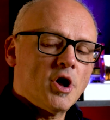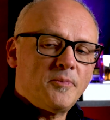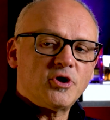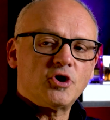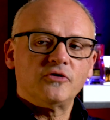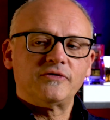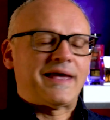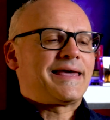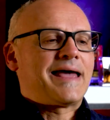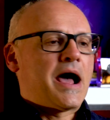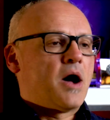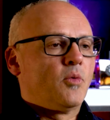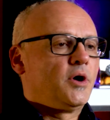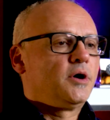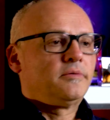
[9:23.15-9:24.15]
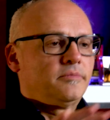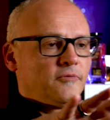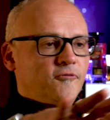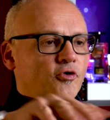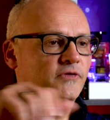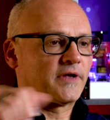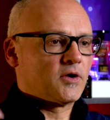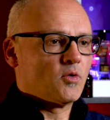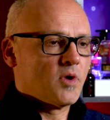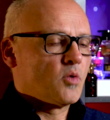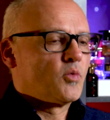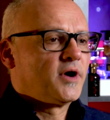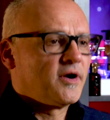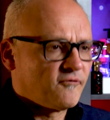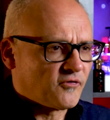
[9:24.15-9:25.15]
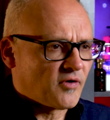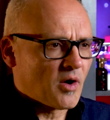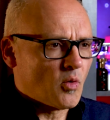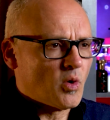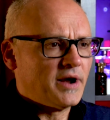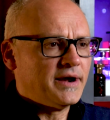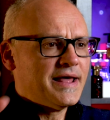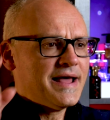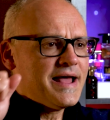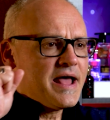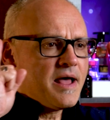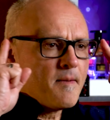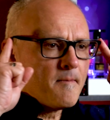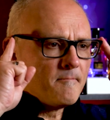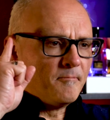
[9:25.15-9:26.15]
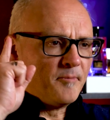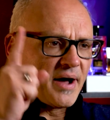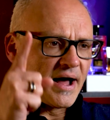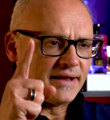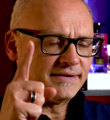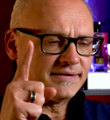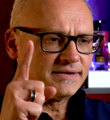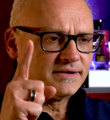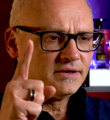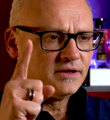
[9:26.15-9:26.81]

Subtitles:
not because I can't wear it, of course I can wear whatever I want, but